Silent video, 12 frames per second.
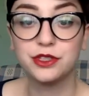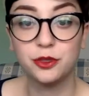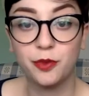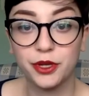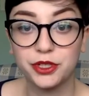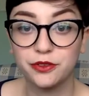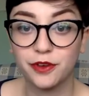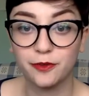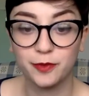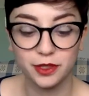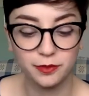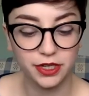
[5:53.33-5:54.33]
2.25
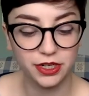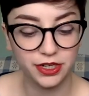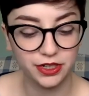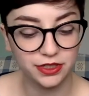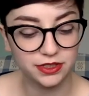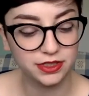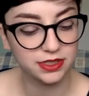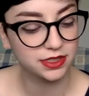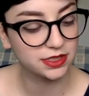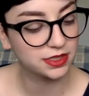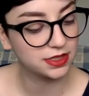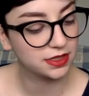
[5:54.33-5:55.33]

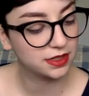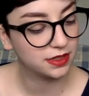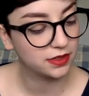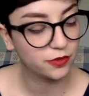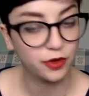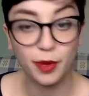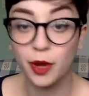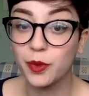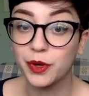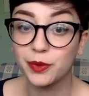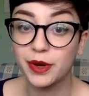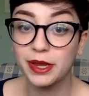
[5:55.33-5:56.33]
millimeters,
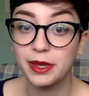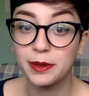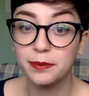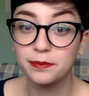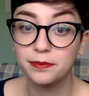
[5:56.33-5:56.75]
3x1 rib,